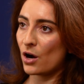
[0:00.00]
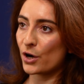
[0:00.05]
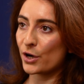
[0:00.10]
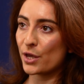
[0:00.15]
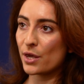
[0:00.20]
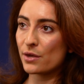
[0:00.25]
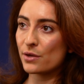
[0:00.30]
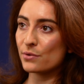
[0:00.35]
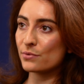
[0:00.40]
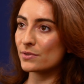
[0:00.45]
are
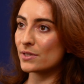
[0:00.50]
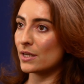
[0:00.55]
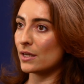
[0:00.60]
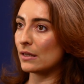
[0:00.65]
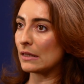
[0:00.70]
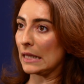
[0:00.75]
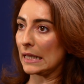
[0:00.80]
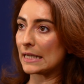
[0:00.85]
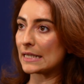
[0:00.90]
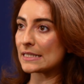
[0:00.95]
you
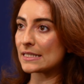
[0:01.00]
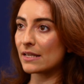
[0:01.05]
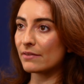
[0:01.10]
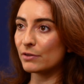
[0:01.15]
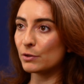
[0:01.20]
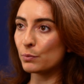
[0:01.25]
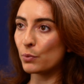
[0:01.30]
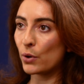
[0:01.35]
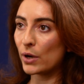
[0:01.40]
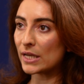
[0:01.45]
using like a
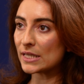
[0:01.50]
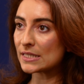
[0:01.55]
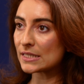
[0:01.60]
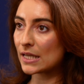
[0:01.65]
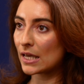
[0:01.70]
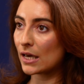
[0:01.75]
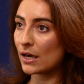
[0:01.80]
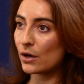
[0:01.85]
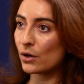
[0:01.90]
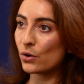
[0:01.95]
7-point
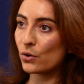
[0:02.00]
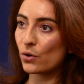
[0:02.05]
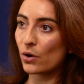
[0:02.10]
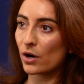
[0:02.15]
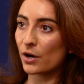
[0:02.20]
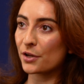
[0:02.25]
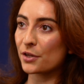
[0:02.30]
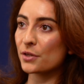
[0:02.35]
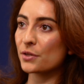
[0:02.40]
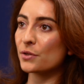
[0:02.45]
scale?
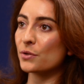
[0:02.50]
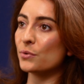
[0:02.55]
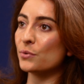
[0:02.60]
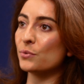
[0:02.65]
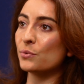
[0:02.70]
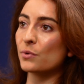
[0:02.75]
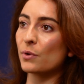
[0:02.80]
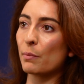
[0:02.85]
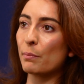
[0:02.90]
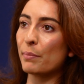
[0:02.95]
Are
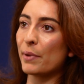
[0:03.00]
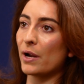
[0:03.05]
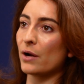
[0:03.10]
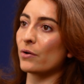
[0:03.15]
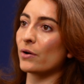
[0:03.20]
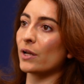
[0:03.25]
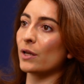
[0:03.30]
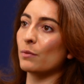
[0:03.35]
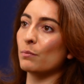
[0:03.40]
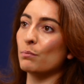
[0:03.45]
you
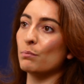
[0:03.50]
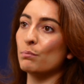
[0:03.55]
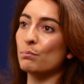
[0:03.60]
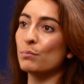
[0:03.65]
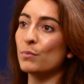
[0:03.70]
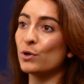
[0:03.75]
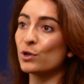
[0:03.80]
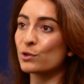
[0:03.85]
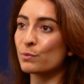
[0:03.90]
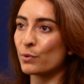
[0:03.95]
comparing
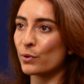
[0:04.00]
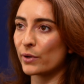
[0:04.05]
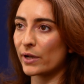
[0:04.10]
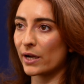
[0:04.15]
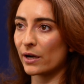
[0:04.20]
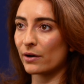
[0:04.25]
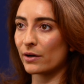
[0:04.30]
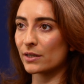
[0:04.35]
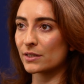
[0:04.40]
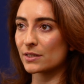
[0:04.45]
multiple
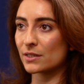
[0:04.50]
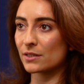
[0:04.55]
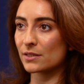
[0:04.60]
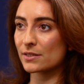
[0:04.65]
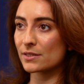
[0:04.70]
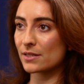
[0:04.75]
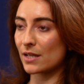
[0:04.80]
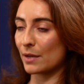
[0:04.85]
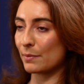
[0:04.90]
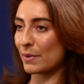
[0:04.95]

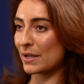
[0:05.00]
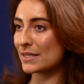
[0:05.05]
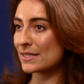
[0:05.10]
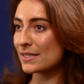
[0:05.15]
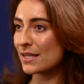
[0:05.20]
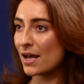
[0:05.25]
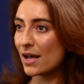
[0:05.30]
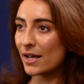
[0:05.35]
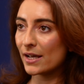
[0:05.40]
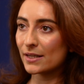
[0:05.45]
characters side by
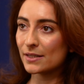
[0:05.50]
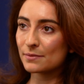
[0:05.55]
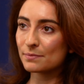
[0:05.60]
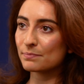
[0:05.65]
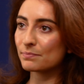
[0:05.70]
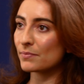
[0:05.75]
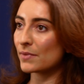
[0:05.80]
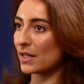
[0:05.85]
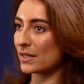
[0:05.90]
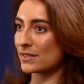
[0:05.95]
side,
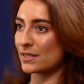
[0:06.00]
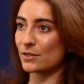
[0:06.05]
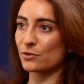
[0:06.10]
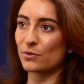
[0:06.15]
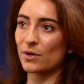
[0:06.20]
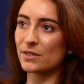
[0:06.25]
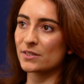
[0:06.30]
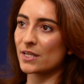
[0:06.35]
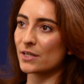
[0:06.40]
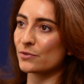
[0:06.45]

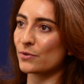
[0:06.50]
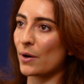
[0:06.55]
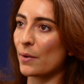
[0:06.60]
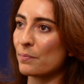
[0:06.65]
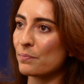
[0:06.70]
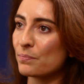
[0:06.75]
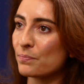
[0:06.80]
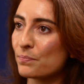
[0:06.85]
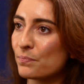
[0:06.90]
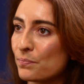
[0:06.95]
etc.,
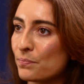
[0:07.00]
etc.?